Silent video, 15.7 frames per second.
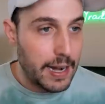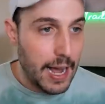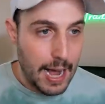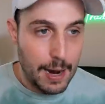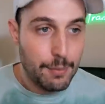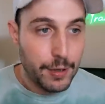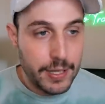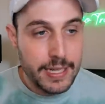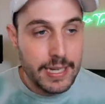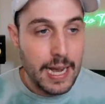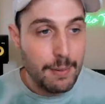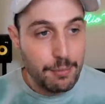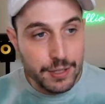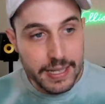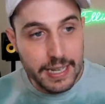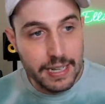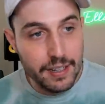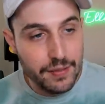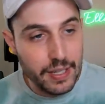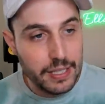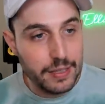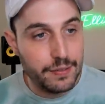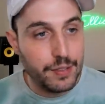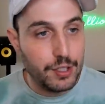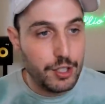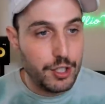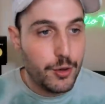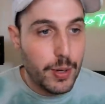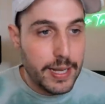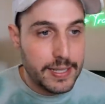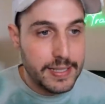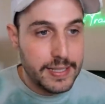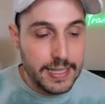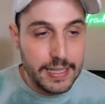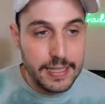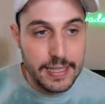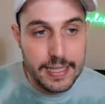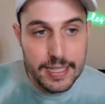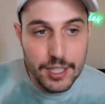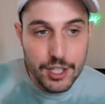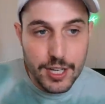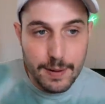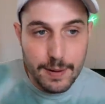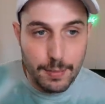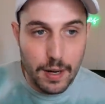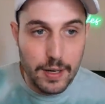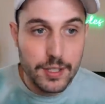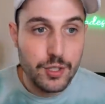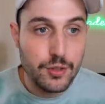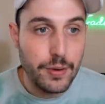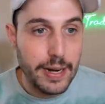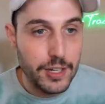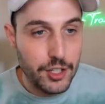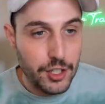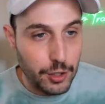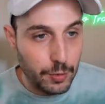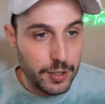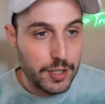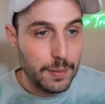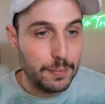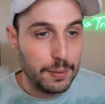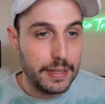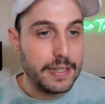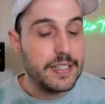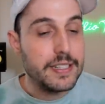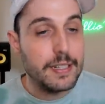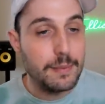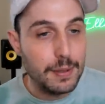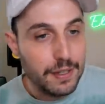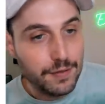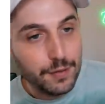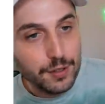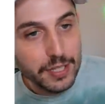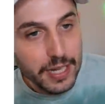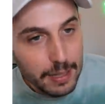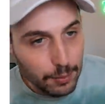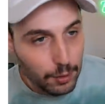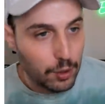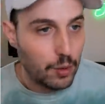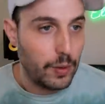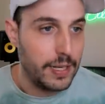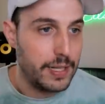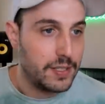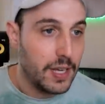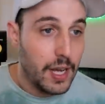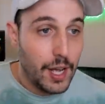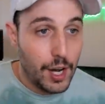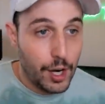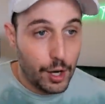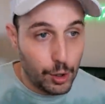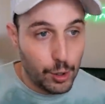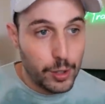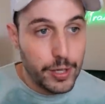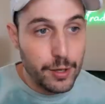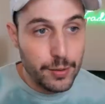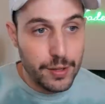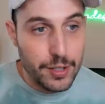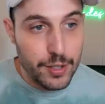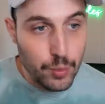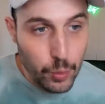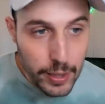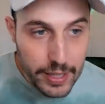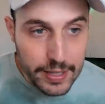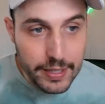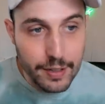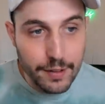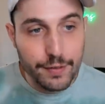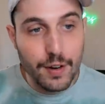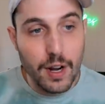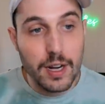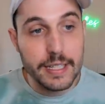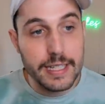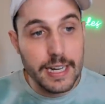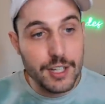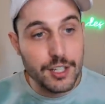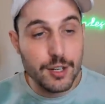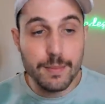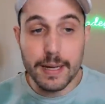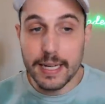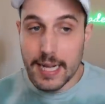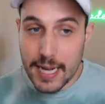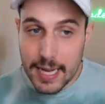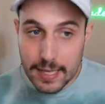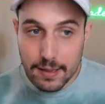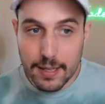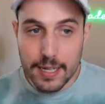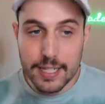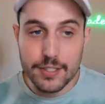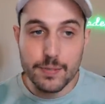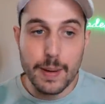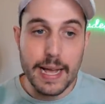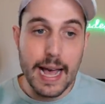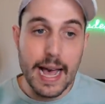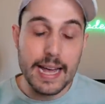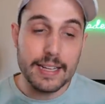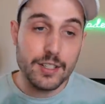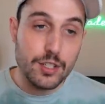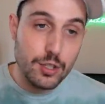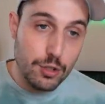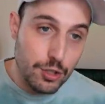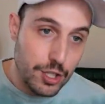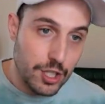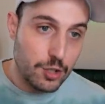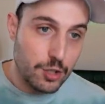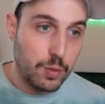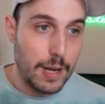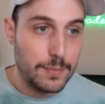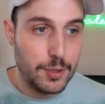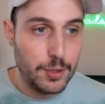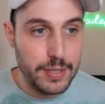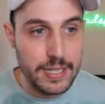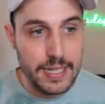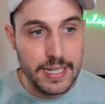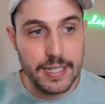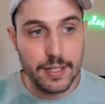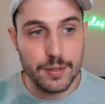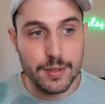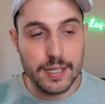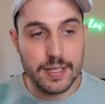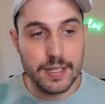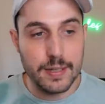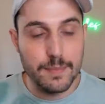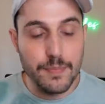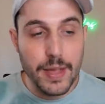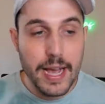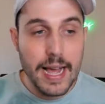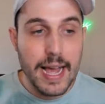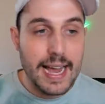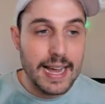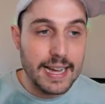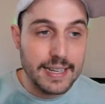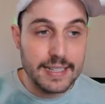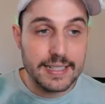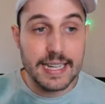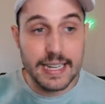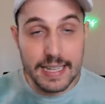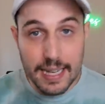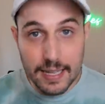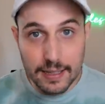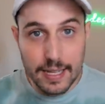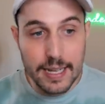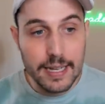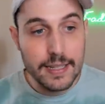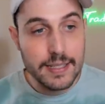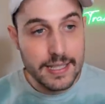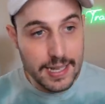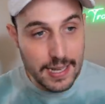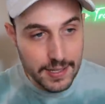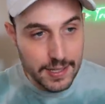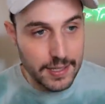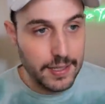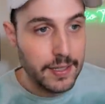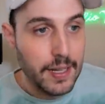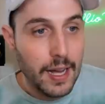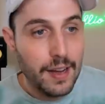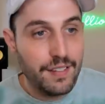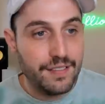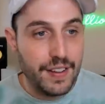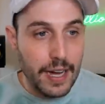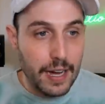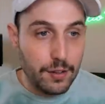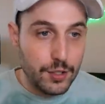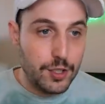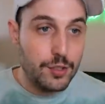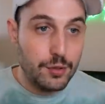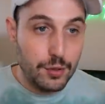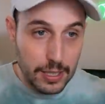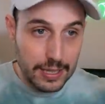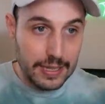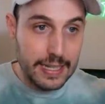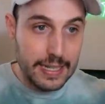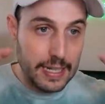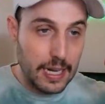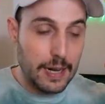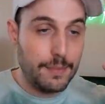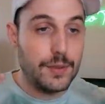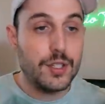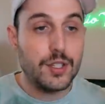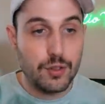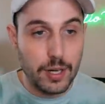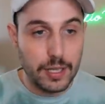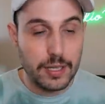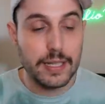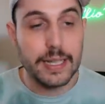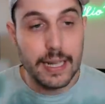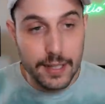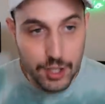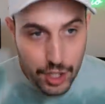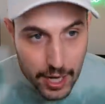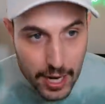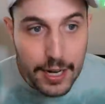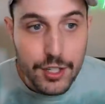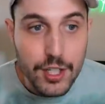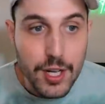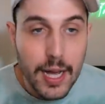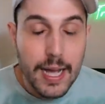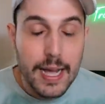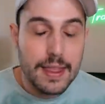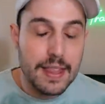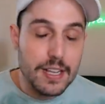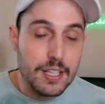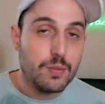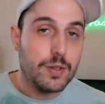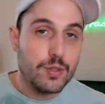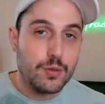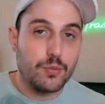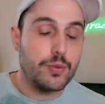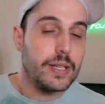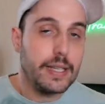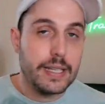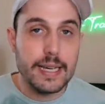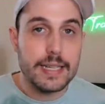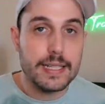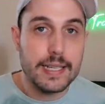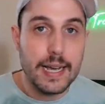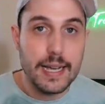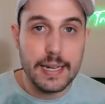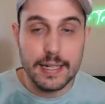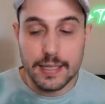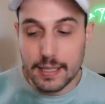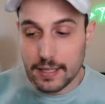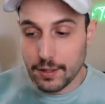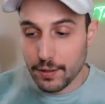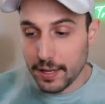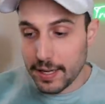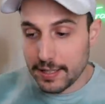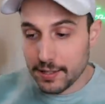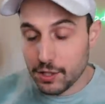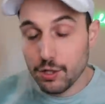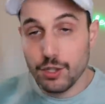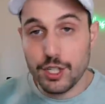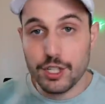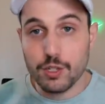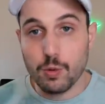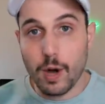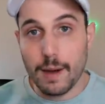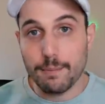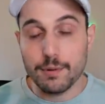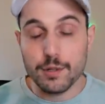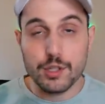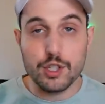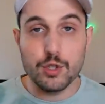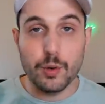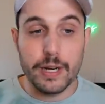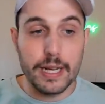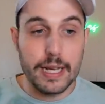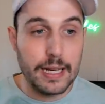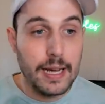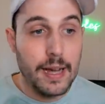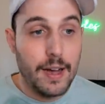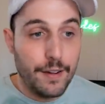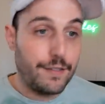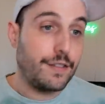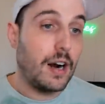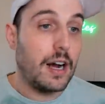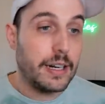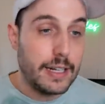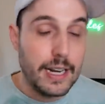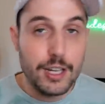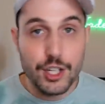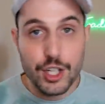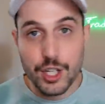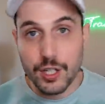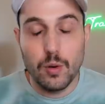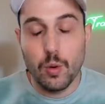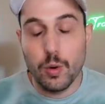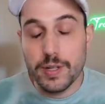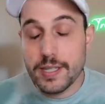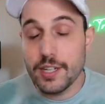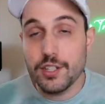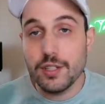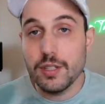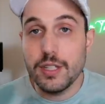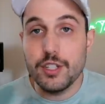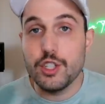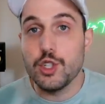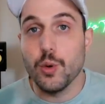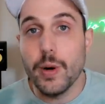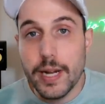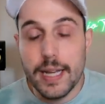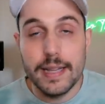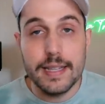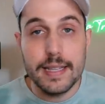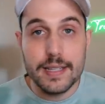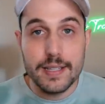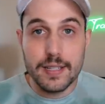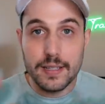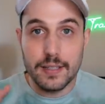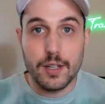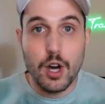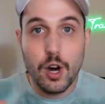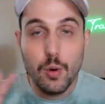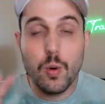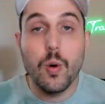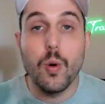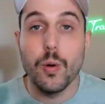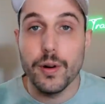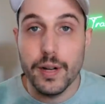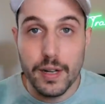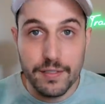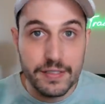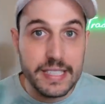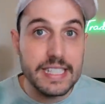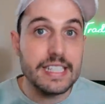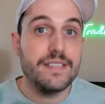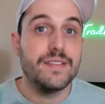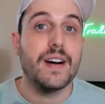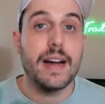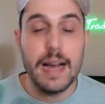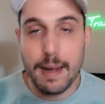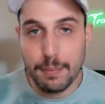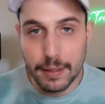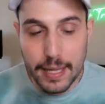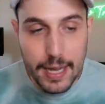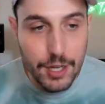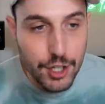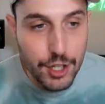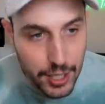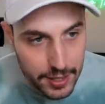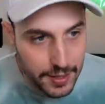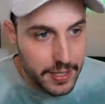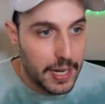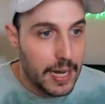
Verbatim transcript: Abracadabra's innovative UST degen box strategy was the place to be for stablecoins. Earlier this week, Frog Nation made headlines by adding SushiSwap to its ecosystem, and Daniele Sesta vowed to clean up the struggling exchange. This was really exciting to hear that SushiSwap was joining Frog Nation, or essentially joining this cohort of DeFi applications.